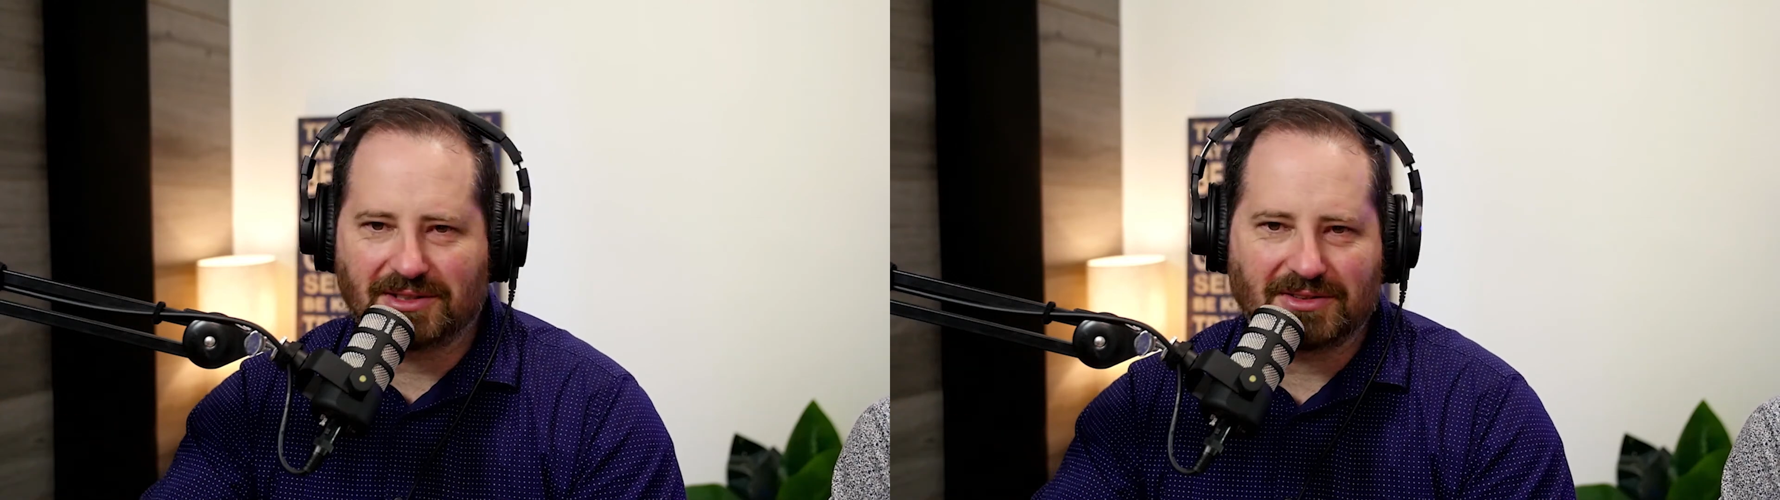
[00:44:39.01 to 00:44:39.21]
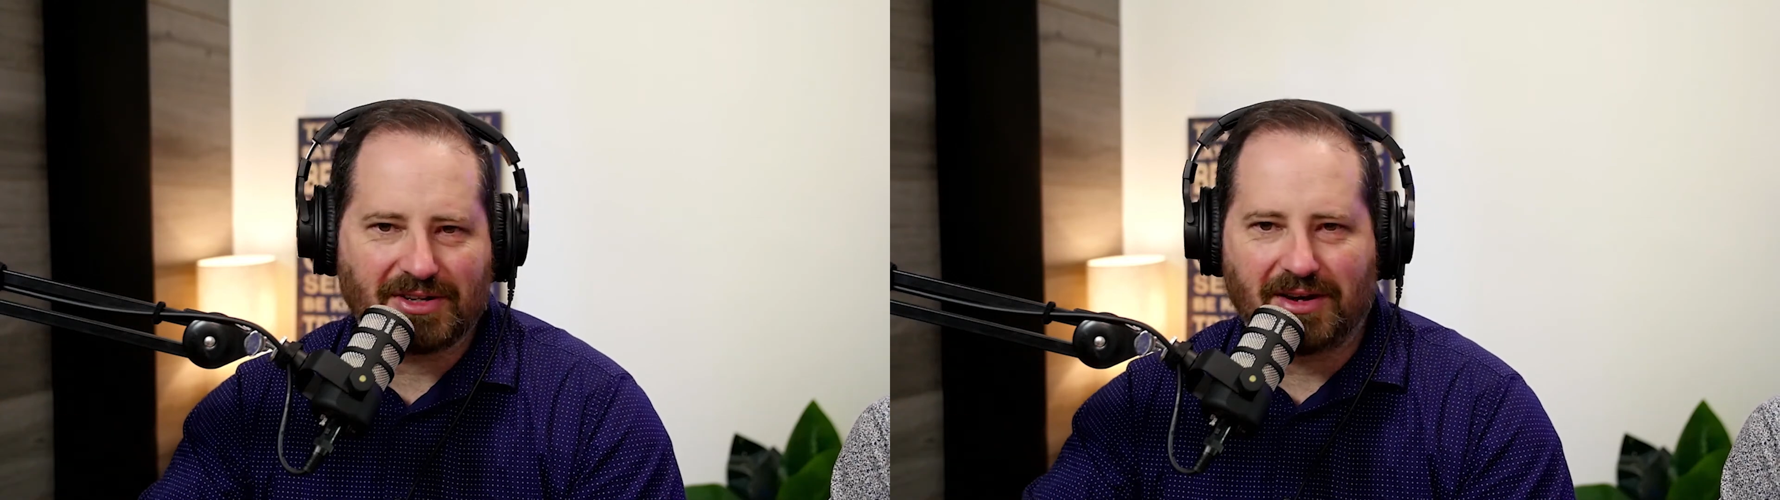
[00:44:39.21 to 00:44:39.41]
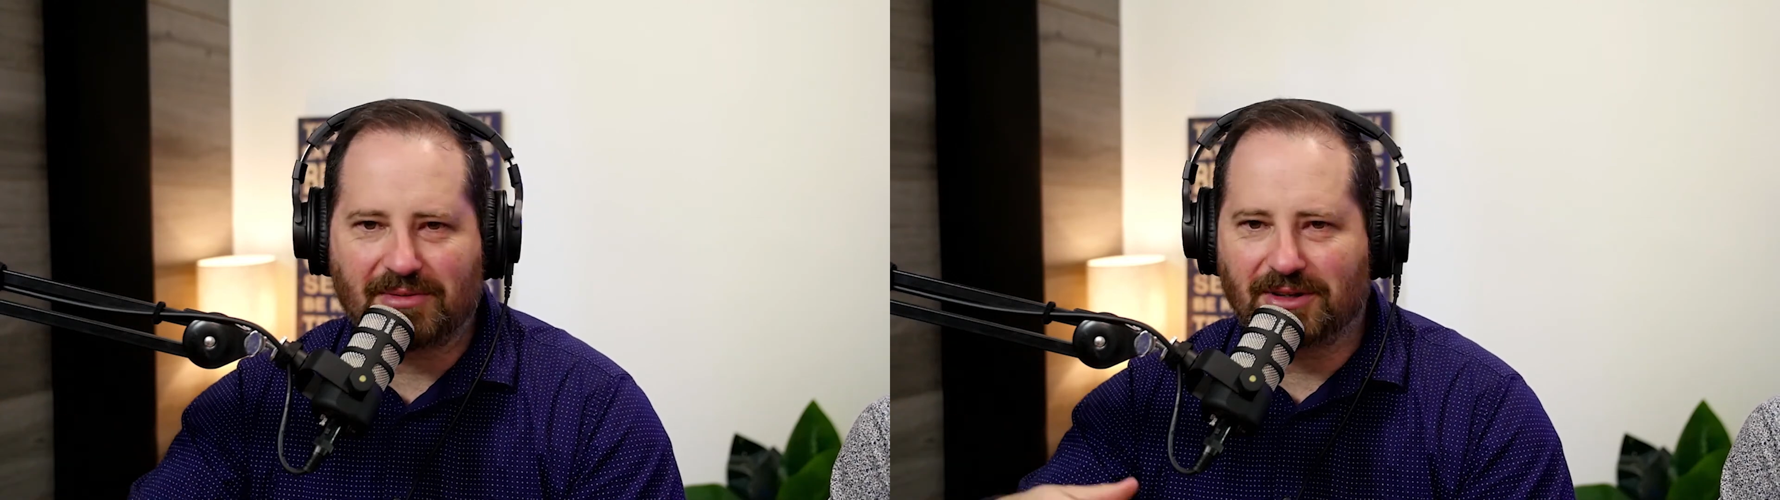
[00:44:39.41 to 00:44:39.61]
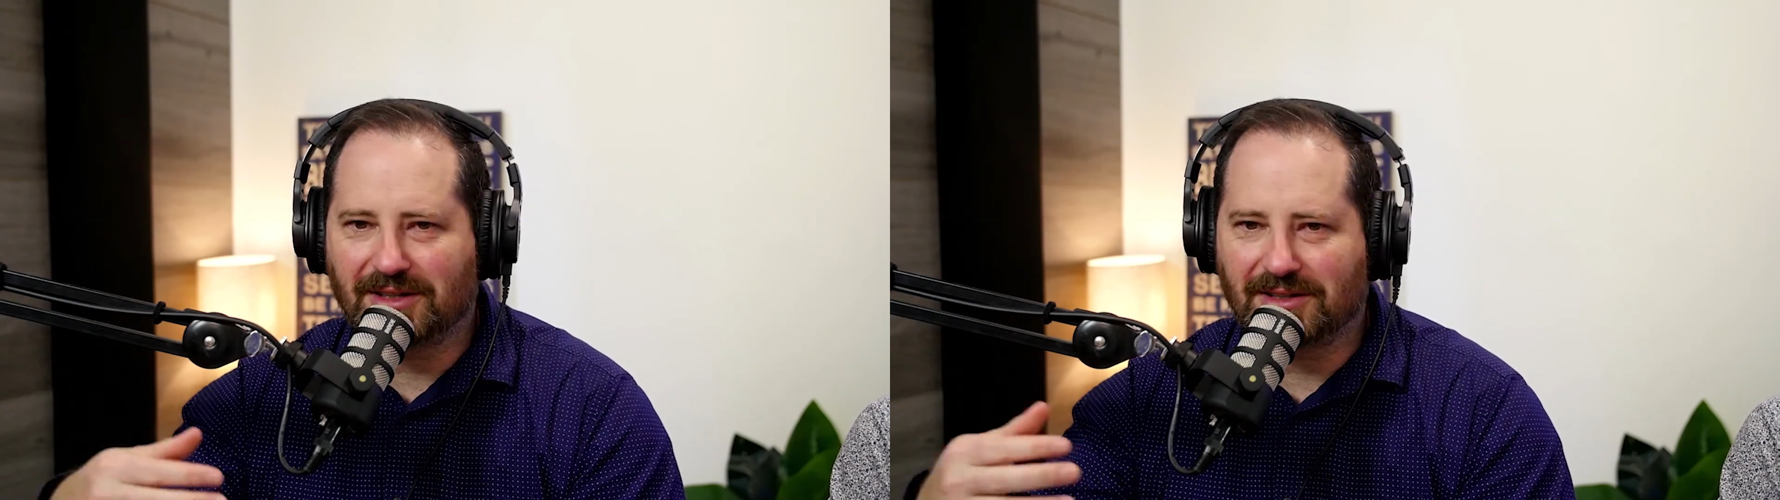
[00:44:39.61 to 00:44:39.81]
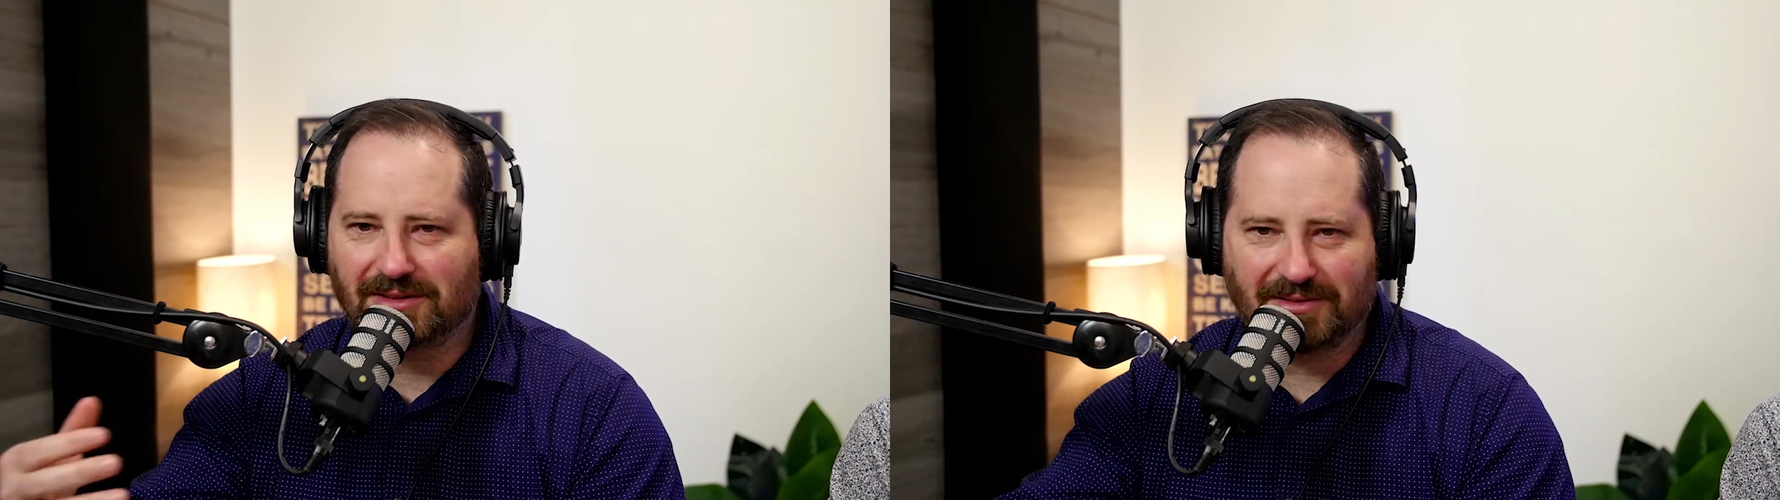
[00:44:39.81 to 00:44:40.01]
and timing
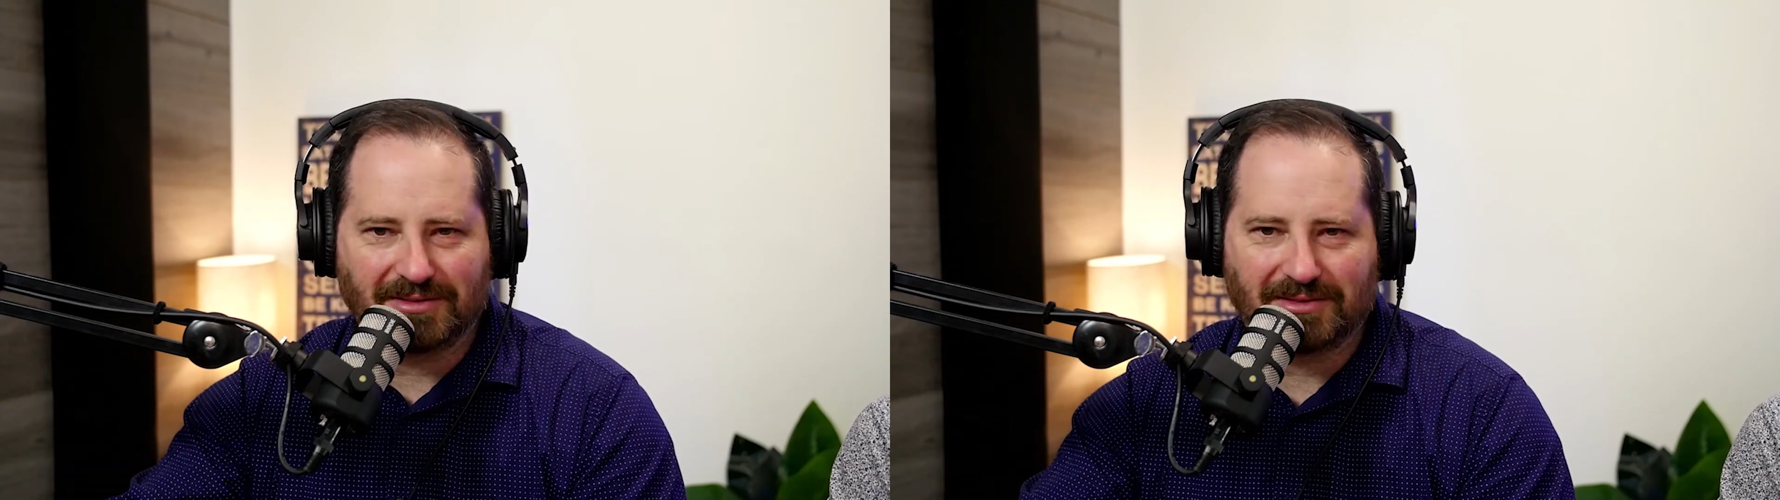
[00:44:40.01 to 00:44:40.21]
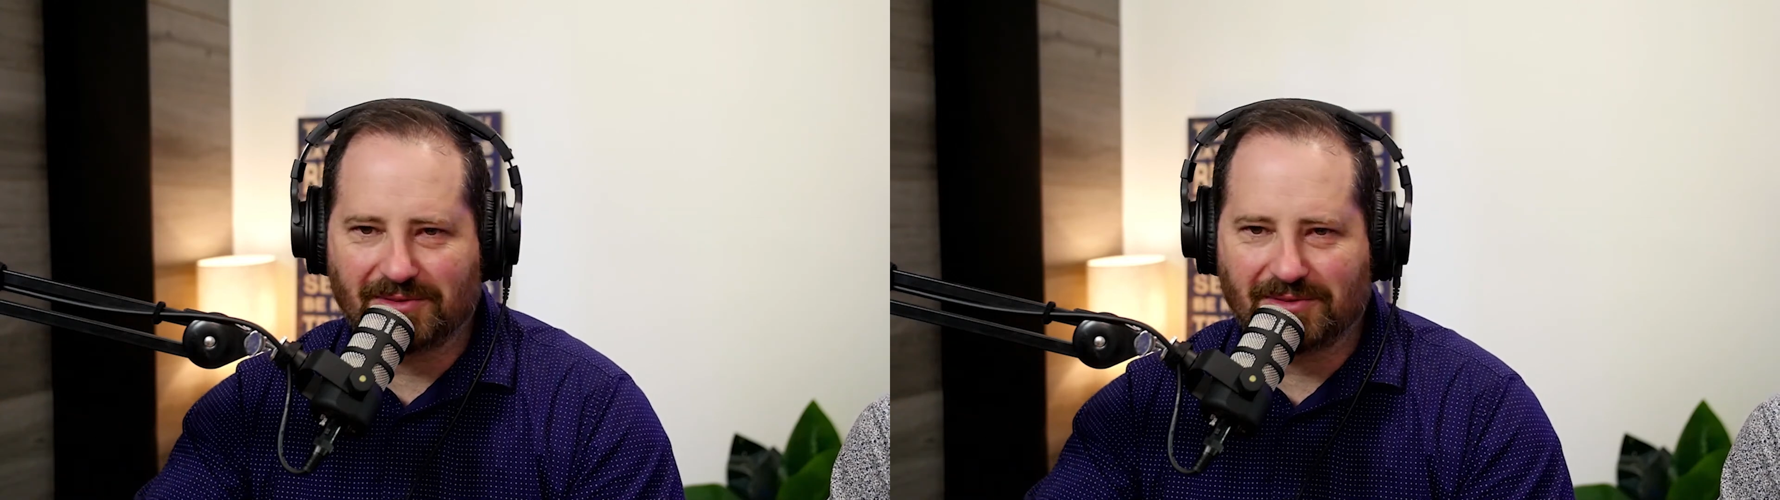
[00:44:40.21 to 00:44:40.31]
and